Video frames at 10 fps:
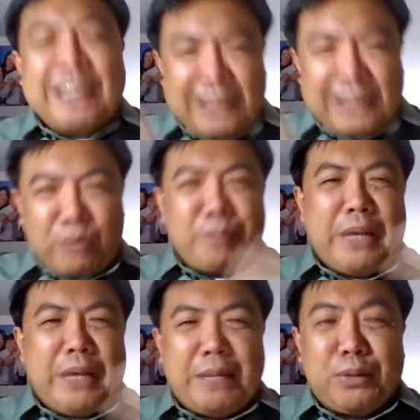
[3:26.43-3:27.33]
that they would
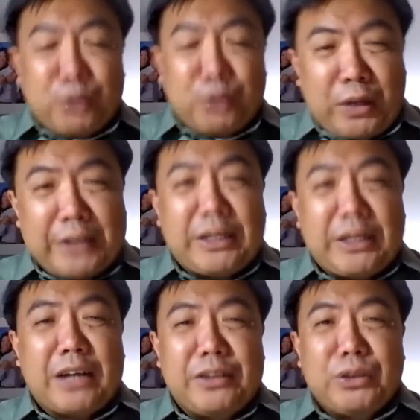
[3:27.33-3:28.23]
be able to
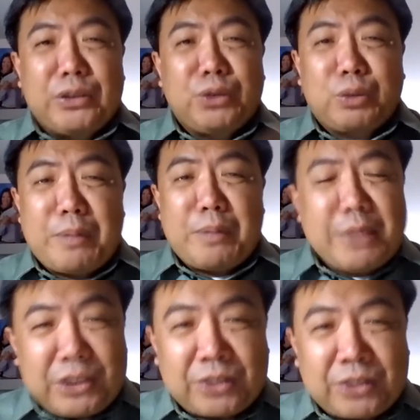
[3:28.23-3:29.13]
conduct their usual
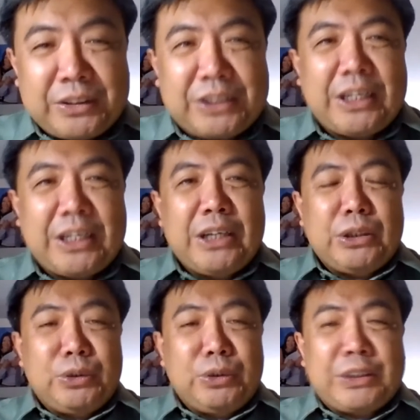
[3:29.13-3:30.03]
ministries
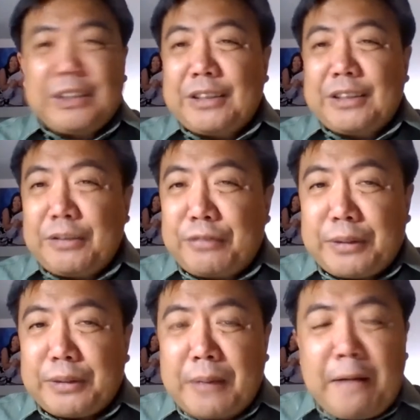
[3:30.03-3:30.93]
using the different